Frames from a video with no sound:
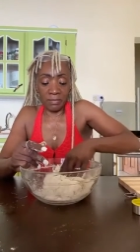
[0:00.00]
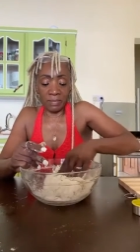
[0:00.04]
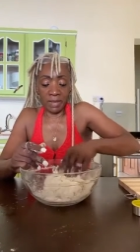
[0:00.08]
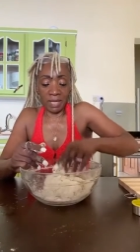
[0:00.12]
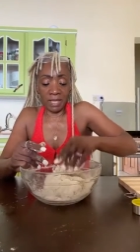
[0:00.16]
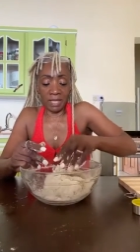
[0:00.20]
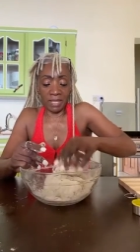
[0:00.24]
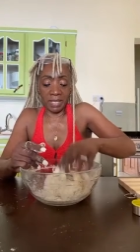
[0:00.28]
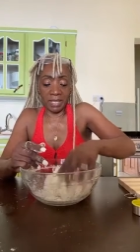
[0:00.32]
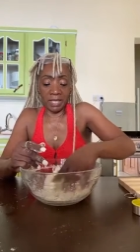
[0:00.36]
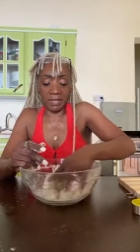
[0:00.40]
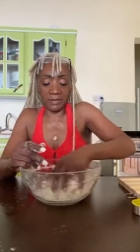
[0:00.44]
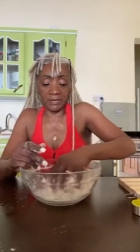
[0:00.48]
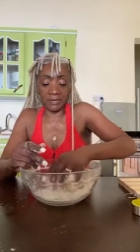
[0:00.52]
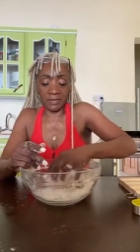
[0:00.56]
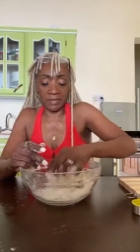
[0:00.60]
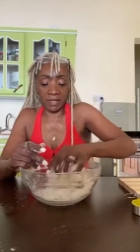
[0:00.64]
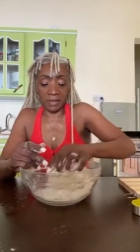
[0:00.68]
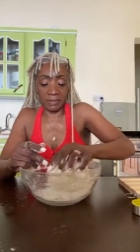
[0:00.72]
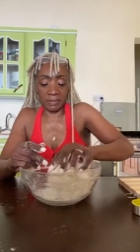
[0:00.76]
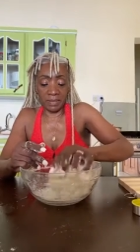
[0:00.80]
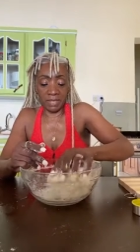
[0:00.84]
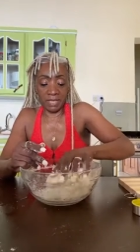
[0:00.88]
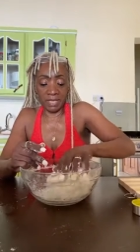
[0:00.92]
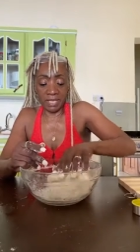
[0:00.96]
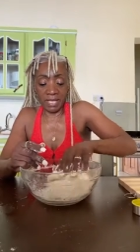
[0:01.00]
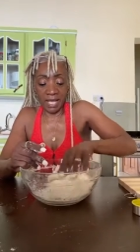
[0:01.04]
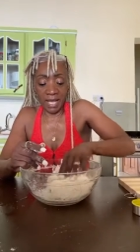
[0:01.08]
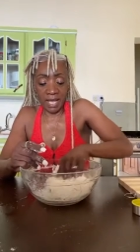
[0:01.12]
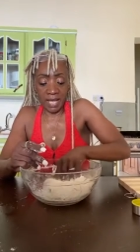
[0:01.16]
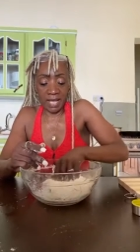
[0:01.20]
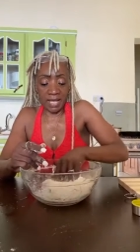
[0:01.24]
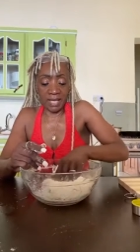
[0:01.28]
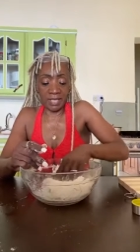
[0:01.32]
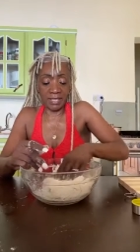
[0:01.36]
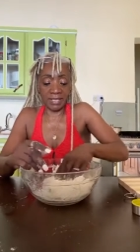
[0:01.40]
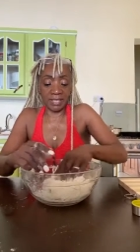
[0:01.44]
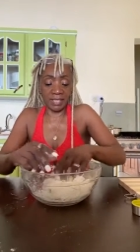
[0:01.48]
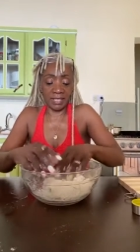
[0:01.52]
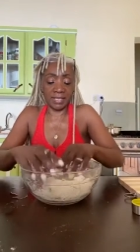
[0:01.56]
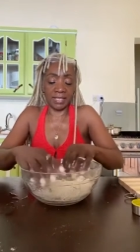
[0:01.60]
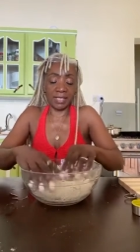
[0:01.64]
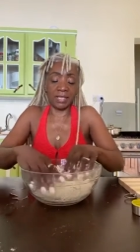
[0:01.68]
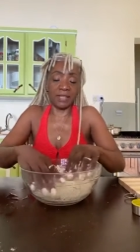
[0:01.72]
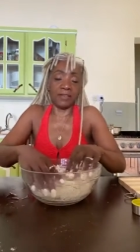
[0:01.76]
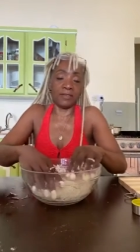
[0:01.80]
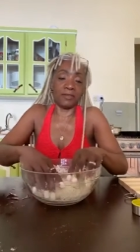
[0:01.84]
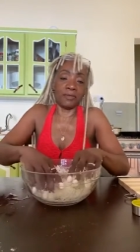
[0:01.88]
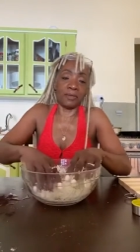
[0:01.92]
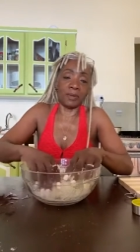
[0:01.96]
oh my God, it smells
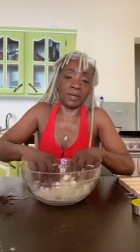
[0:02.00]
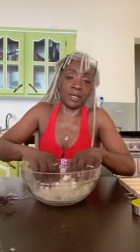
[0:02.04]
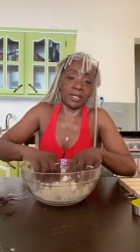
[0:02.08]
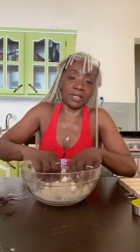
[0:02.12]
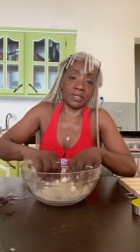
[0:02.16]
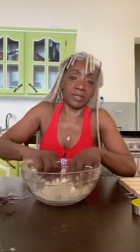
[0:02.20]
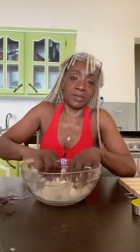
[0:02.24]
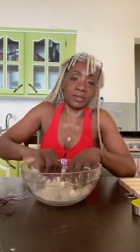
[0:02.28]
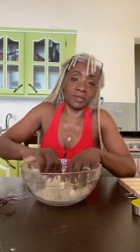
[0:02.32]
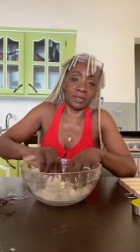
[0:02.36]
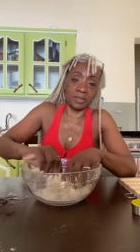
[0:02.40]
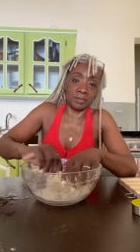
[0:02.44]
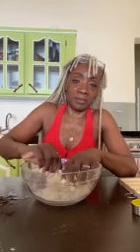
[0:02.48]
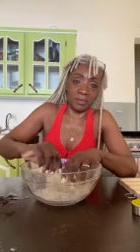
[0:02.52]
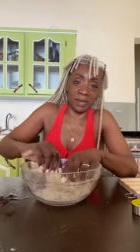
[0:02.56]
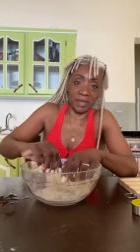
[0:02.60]
so good.